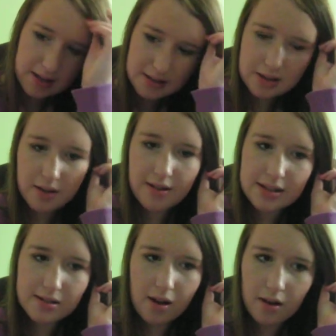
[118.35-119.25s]
So
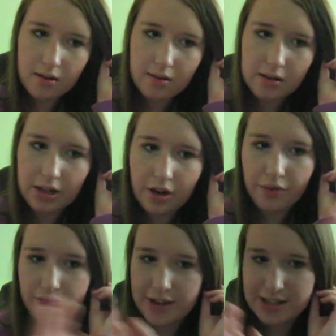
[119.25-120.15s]
that's all,
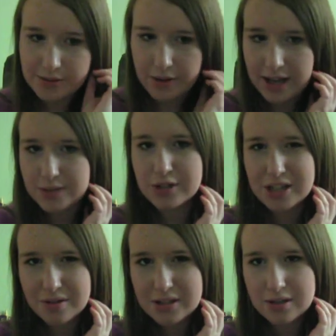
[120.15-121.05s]
face-wise, which I
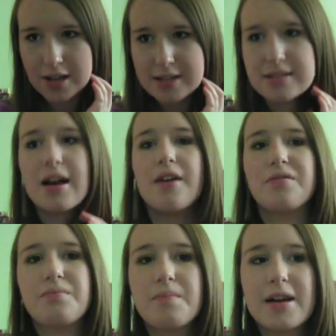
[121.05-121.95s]
know is a lot of stuff,
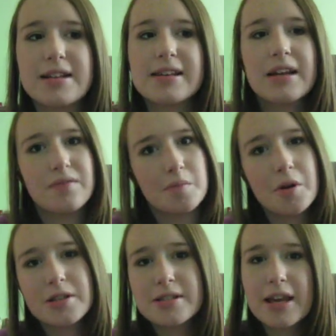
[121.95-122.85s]
but it's kind of
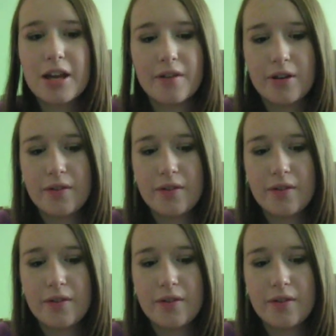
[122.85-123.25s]
important to take care of your